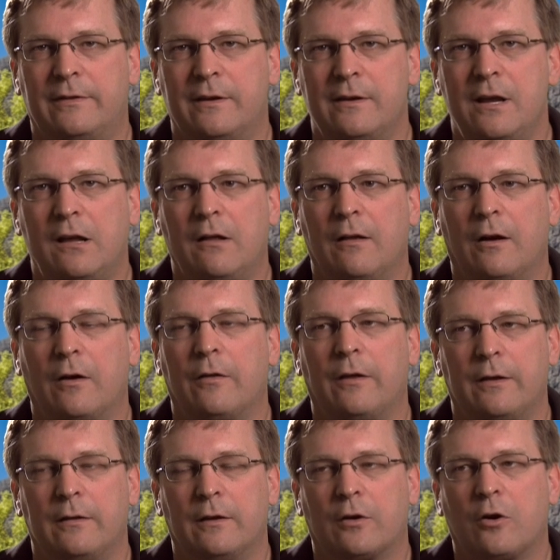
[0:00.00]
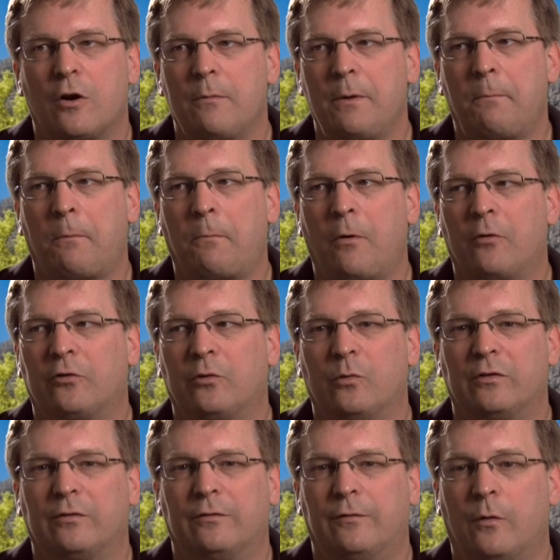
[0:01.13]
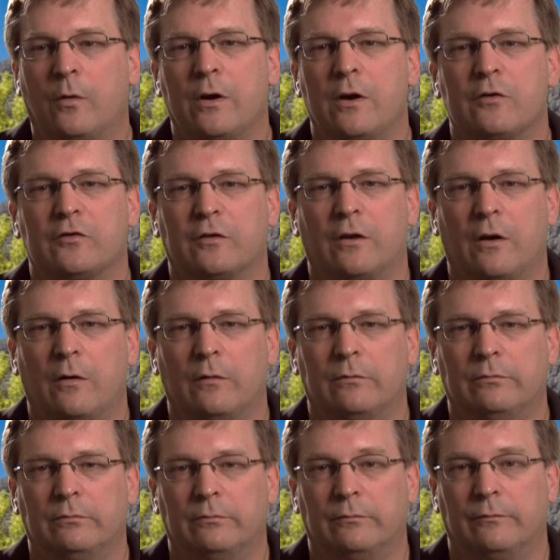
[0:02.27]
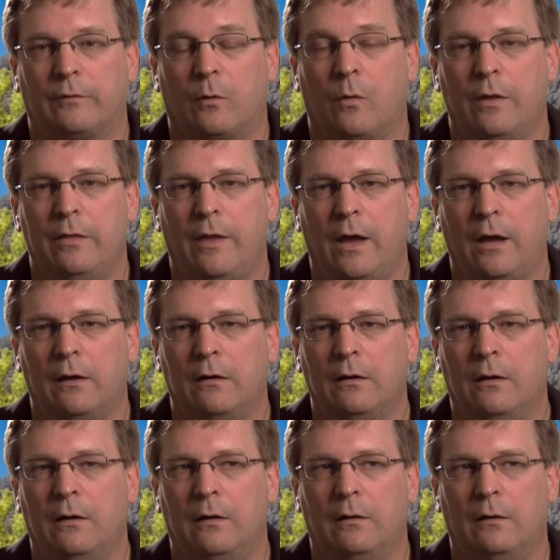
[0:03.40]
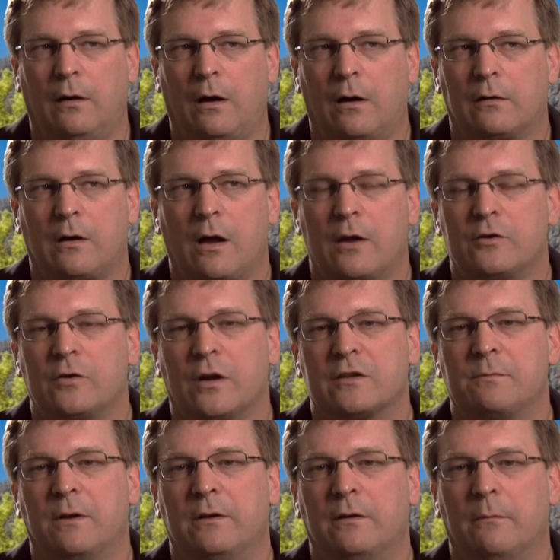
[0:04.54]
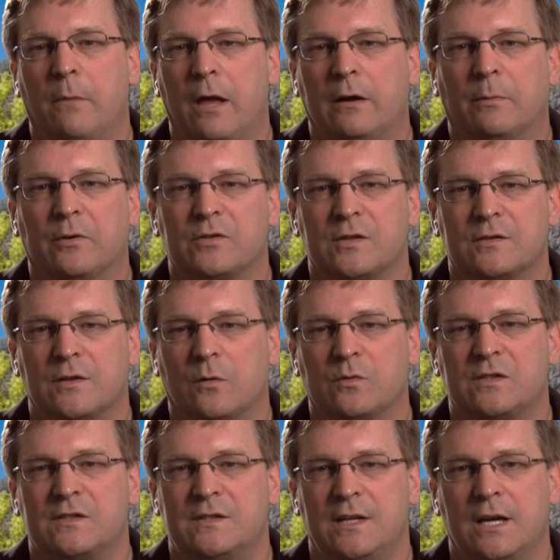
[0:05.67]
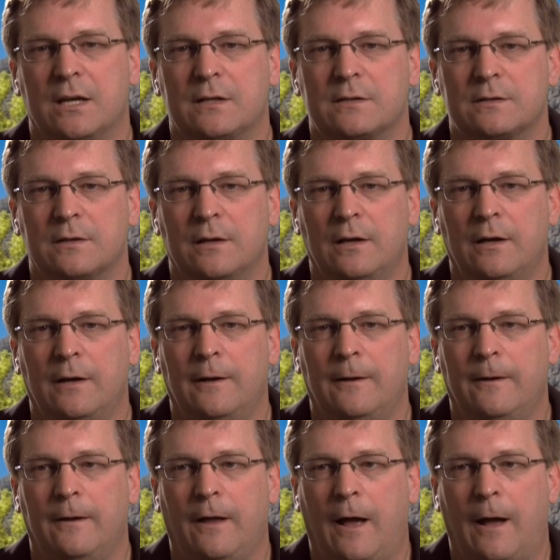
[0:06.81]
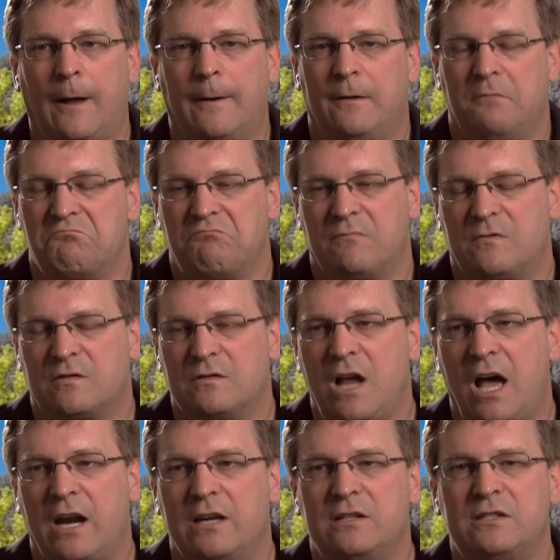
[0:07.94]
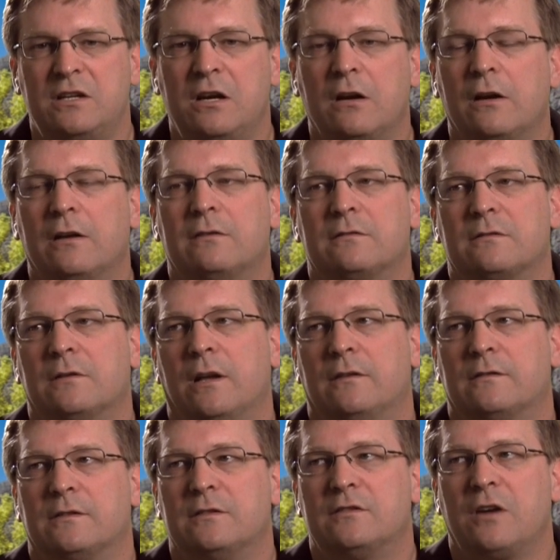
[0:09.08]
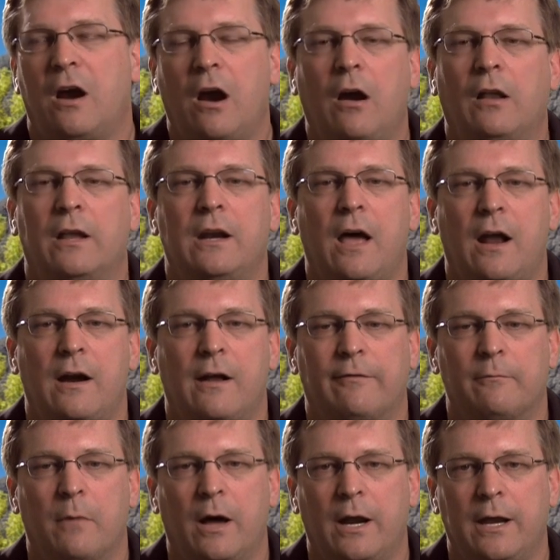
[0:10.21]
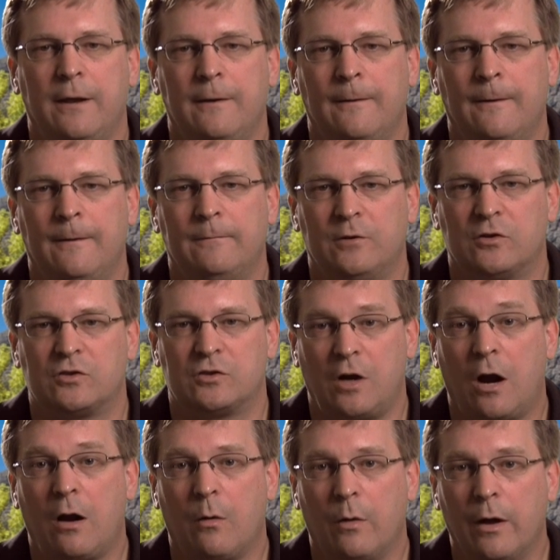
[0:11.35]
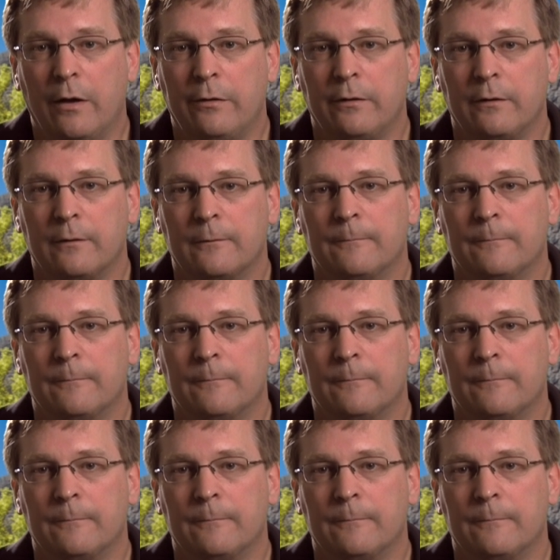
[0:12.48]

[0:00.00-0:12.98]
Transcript: The Nicolau, or the, the Kirby proposal was four years ago, for one thing. Our contract's been amendable since oh six. Uh, it's not it, it's entirely not enough money to start with.